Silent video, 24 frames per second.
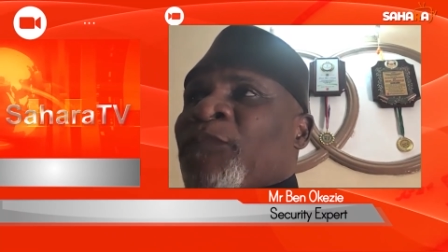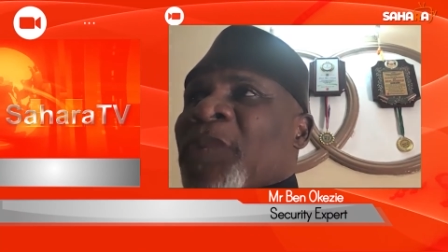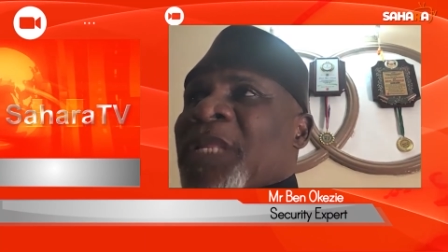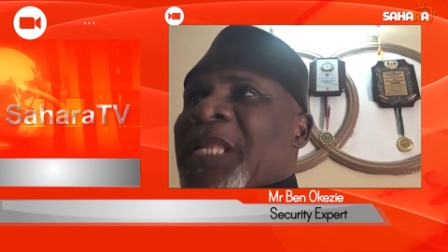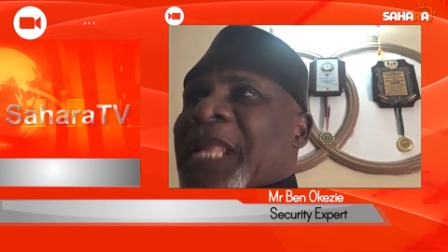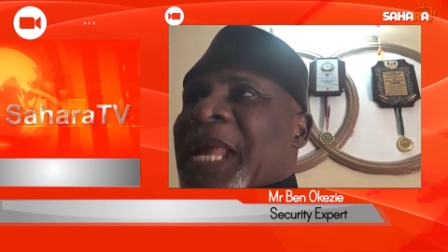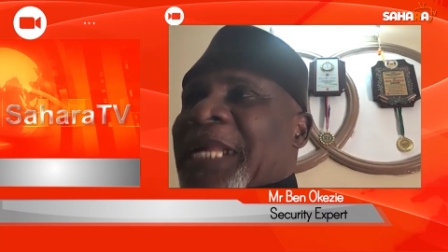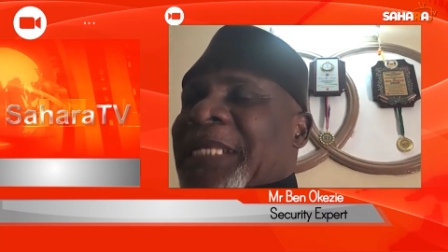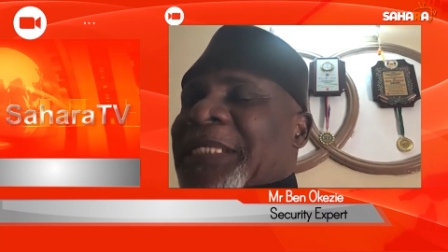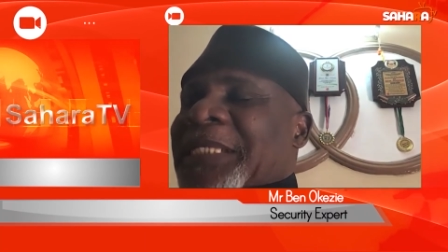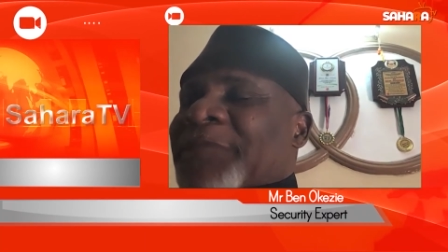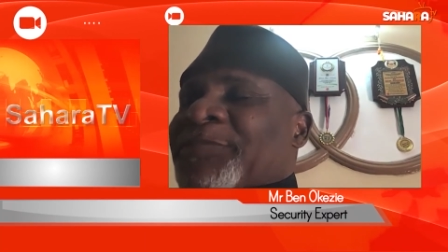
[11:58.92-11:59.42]

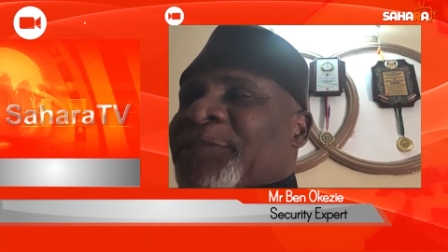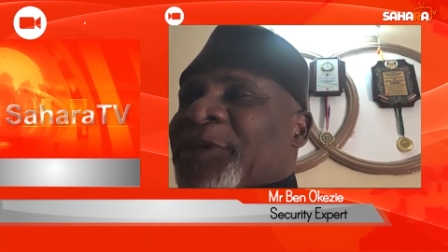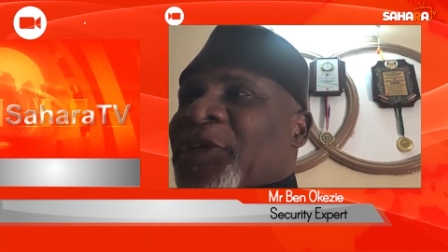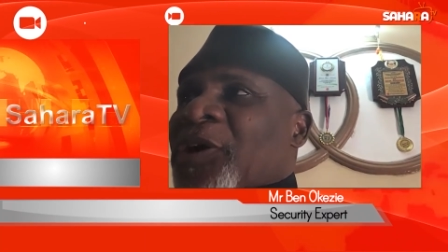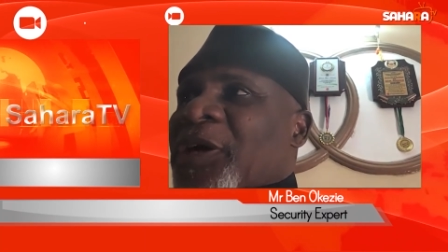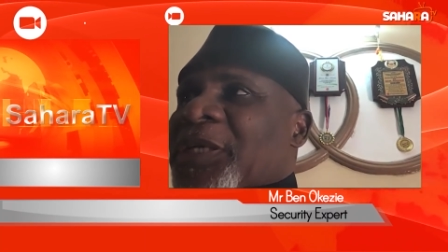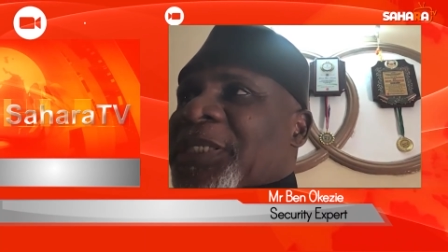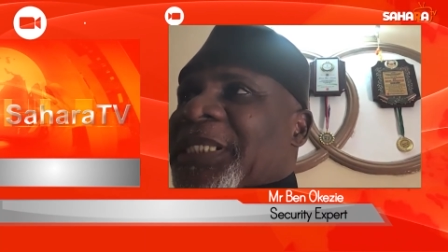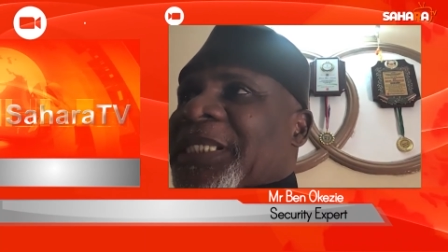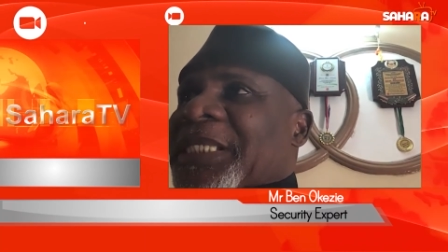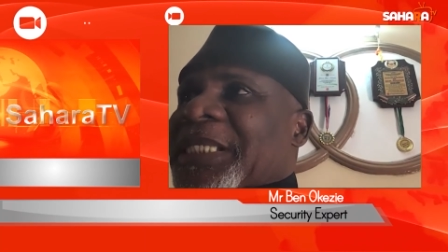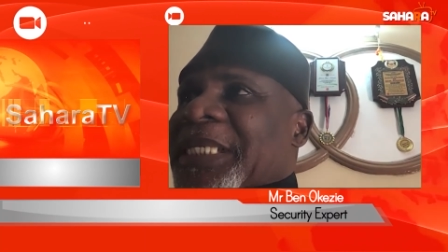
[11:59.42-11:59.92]
That
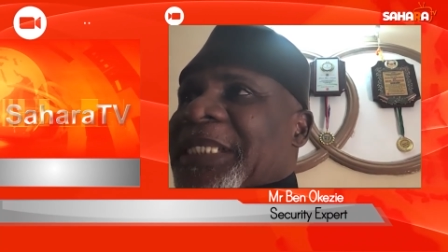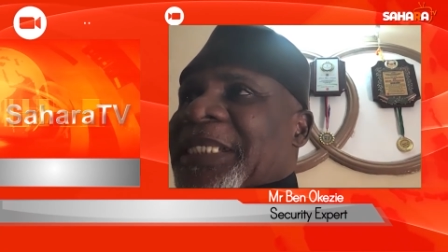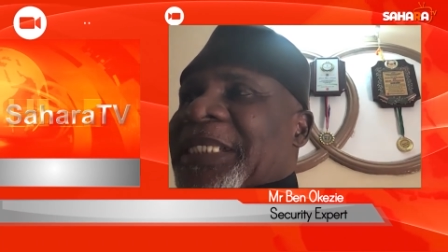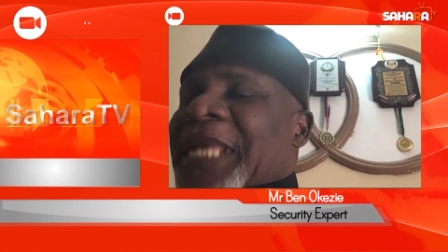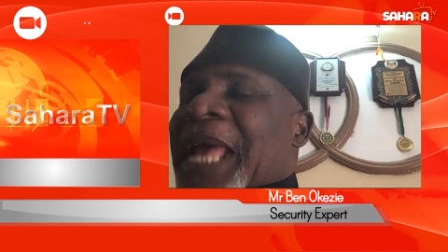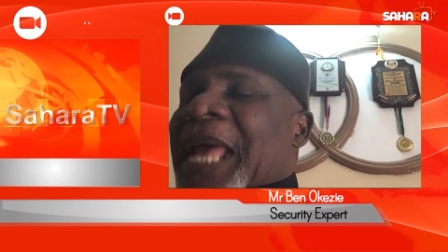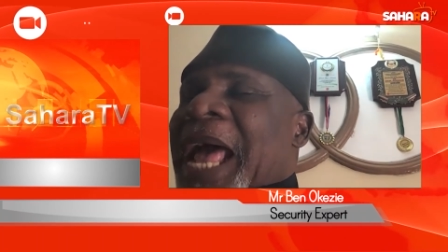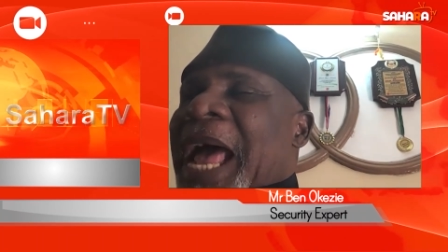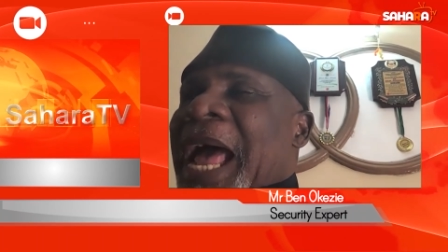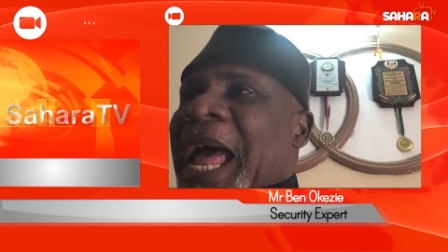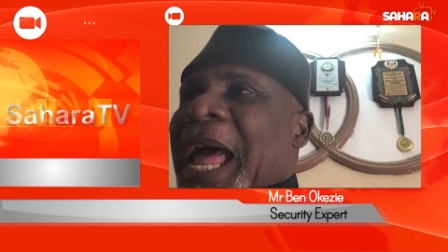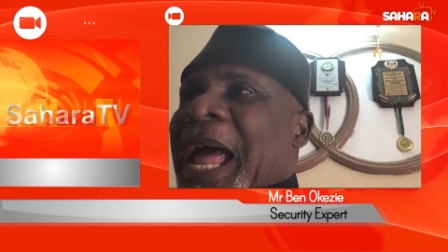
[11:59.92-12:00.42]
because these
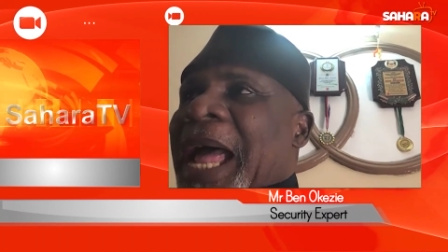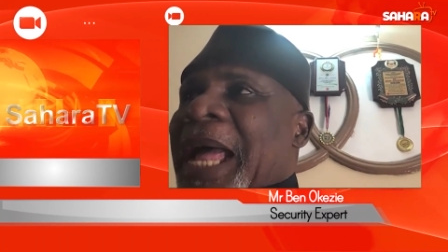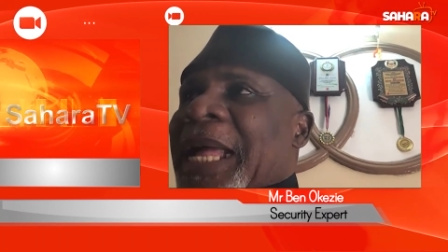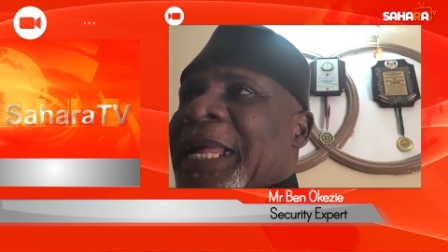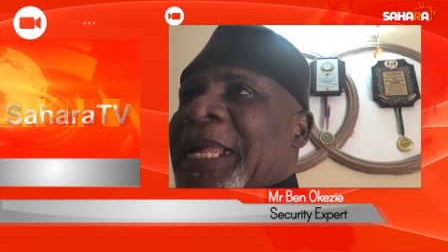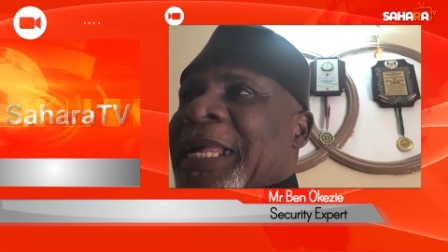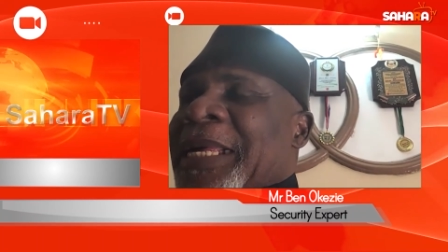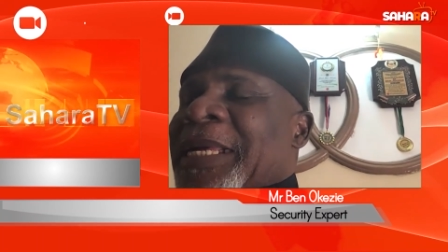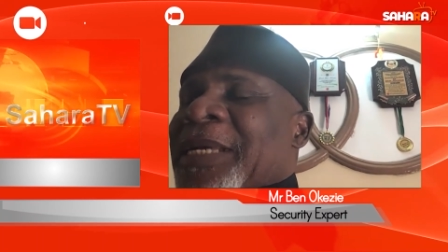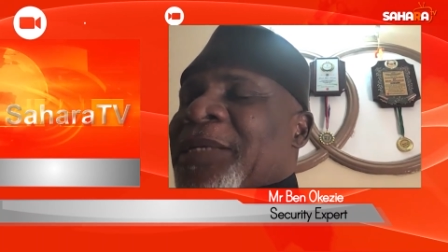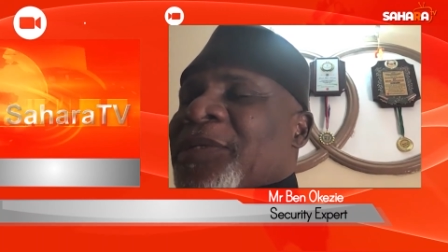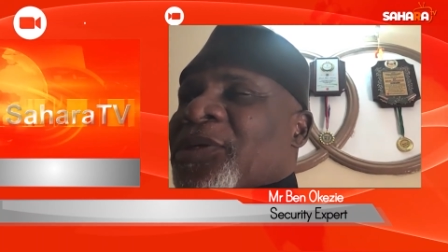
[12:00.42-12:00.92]
are
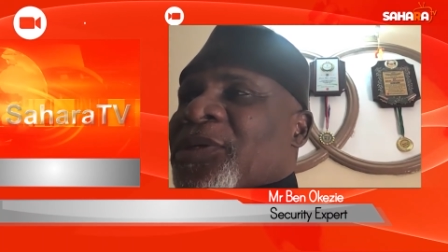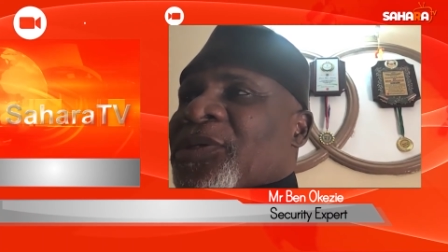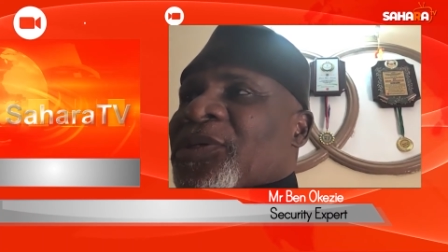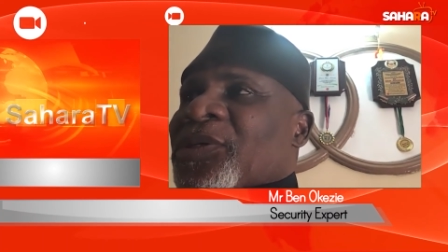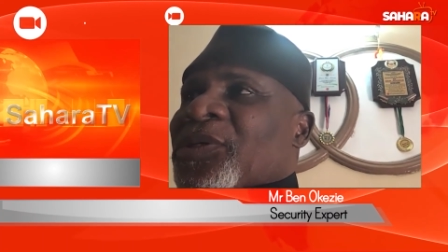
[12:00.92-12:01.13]
you,